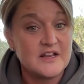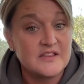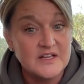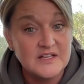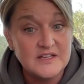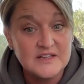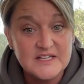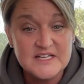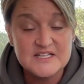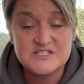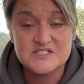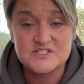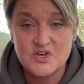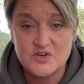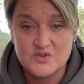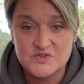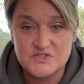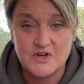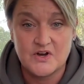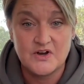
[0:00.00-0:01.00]
And the list
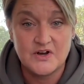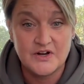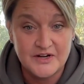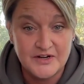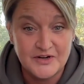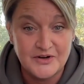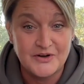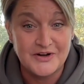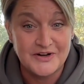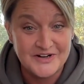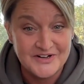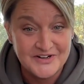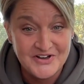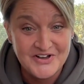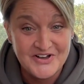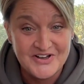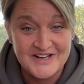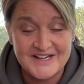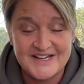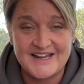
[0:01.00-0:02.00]
goes on and on and
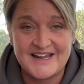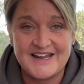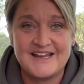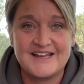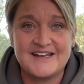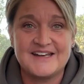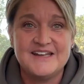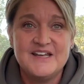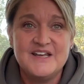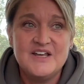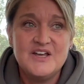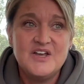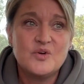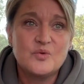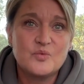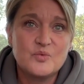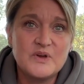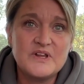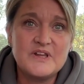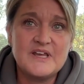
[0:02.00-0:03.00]
on. And
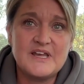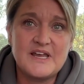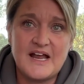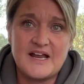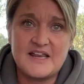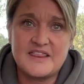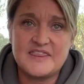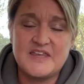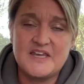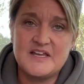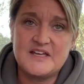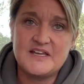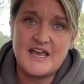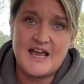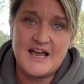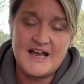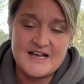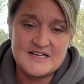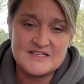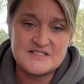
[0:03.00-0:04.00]
really, I think
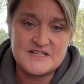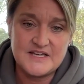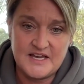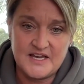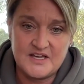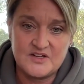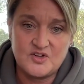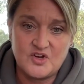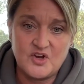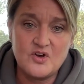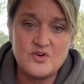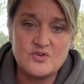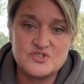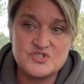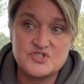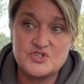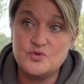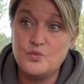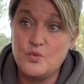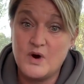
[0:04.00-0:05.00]
as a head
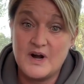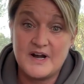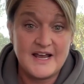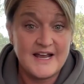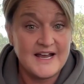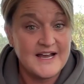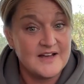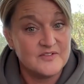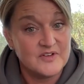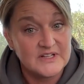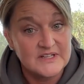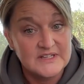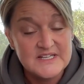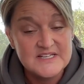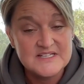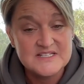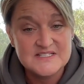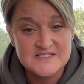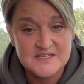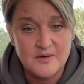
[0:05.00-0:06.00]
coach, you want to have at
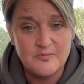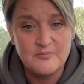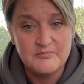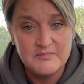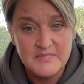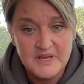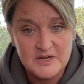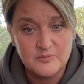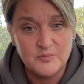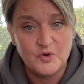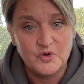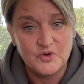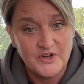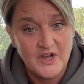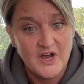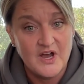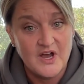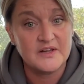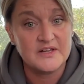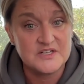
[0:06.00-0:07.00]
least some minimal
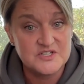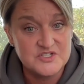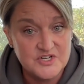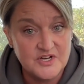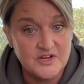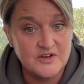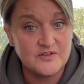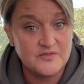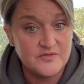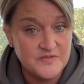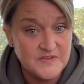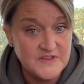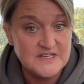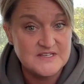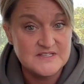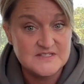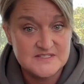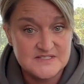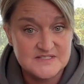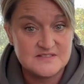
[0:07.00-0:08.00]
knowledge of
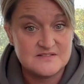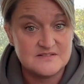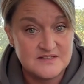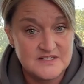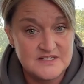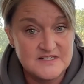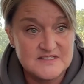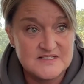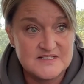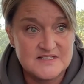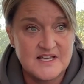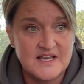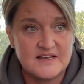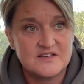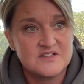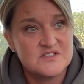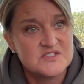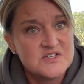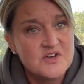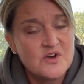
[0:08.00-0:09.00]
these
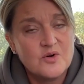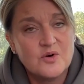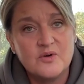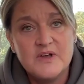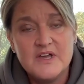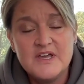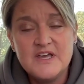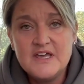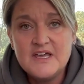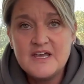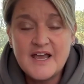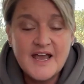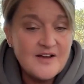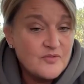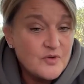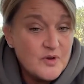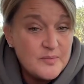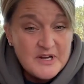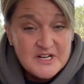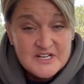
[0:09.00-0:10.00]
things. So
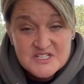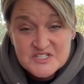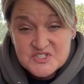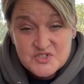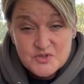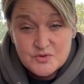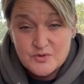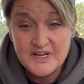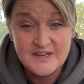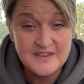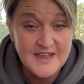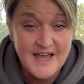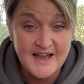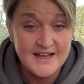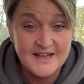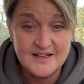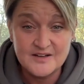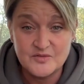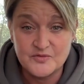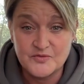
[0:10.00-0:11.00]
everybody's doing
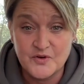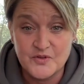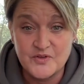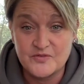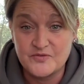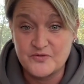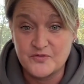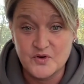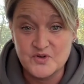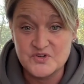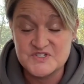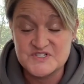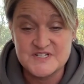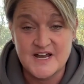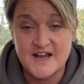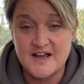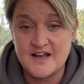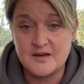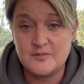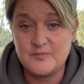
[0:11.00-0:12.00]
that for the first
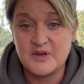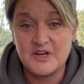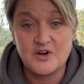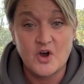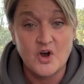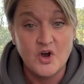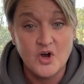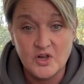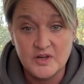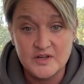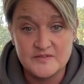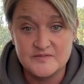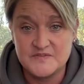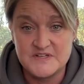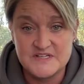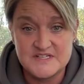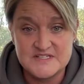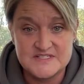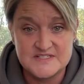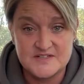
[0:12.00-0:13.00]
time in all of
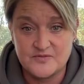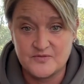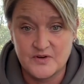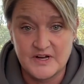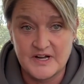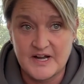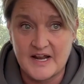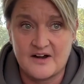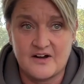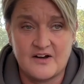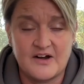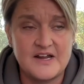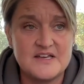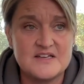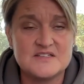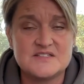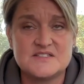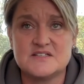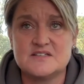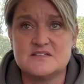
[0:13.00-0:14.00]
these different
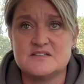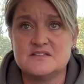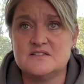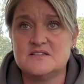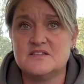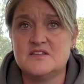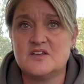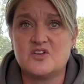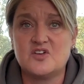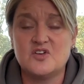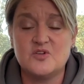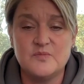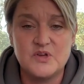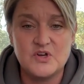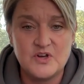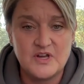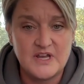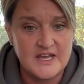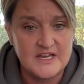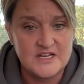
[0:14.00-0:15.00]
areas, and the
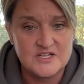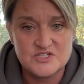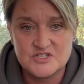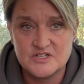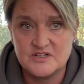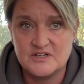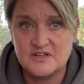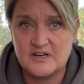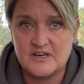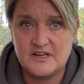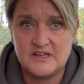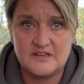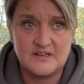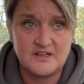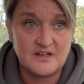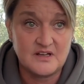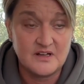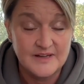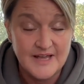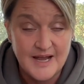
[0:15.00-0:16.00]
communication and
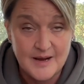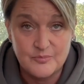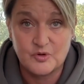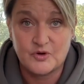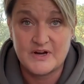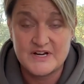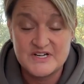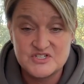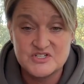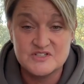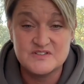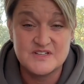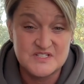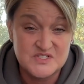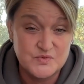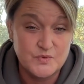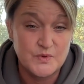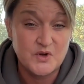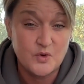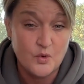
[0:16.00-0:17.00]
the collaboration
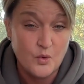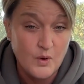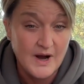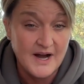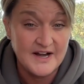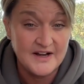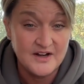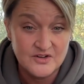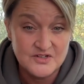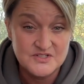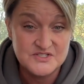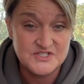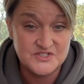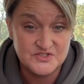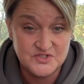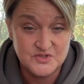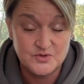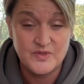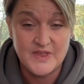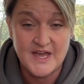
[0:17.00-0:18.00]
that's required to
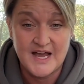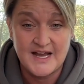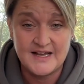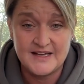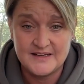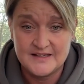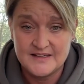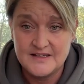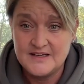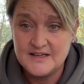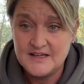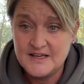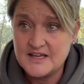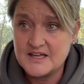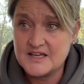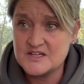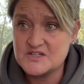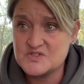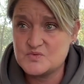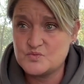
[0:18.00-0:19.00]
do that
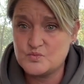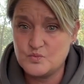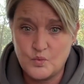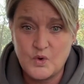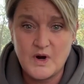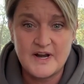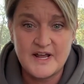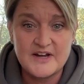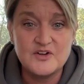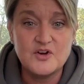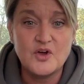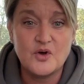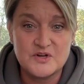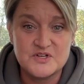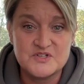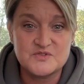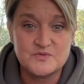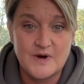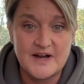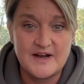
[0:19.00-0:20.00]
is what I
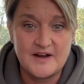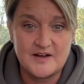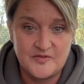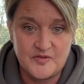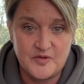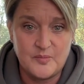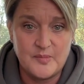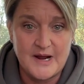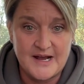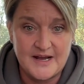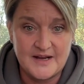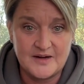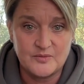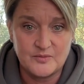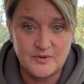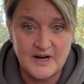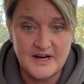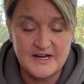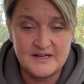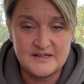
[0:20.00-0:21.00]
notice right off the bat,
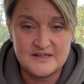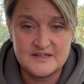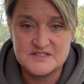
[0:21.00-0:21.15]
right?